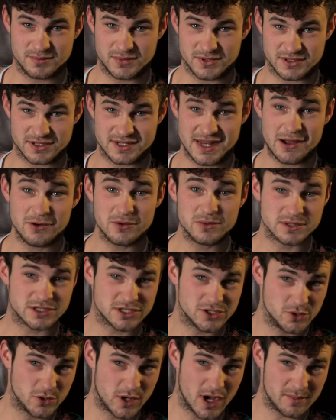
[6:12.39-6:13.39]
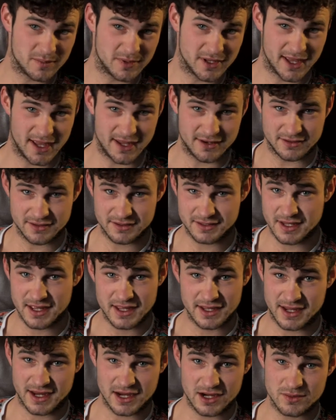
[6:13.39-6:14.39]
But now it was too complicated.
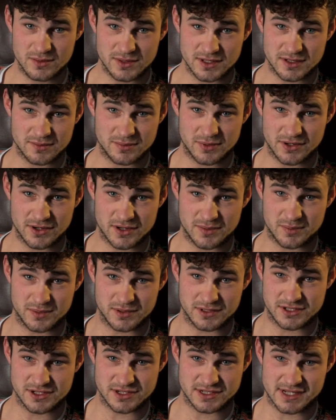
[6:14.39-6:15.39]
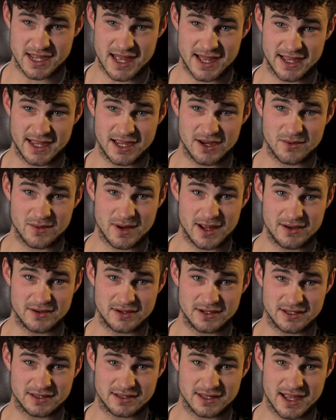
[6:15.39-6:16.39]
Kira wouldn't put up with just hanging
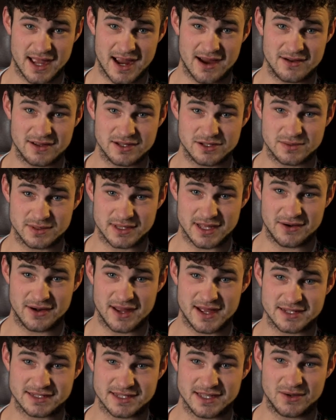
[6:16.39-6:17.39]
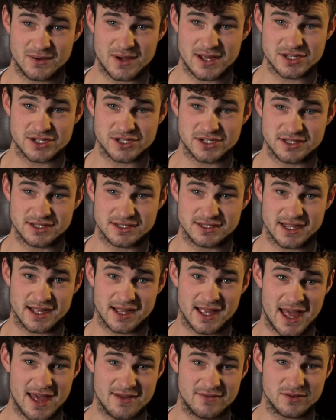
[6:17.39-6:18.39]
around at the garage without asking questions
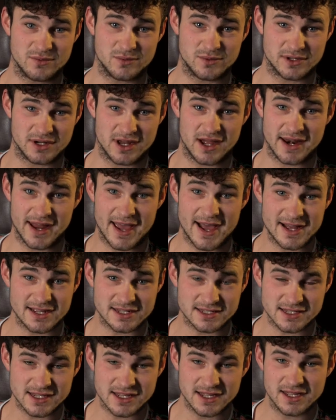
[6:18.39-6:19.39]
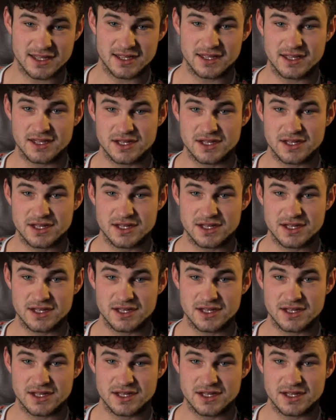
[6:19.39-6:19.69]
that Kevin would not ask.